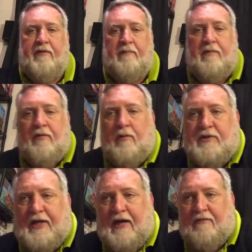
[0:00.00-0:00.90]
of the other
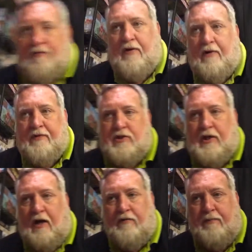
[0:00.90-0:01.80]
ones I have over here on the
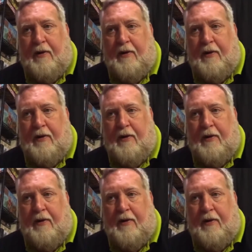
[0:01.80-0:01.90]
shelves.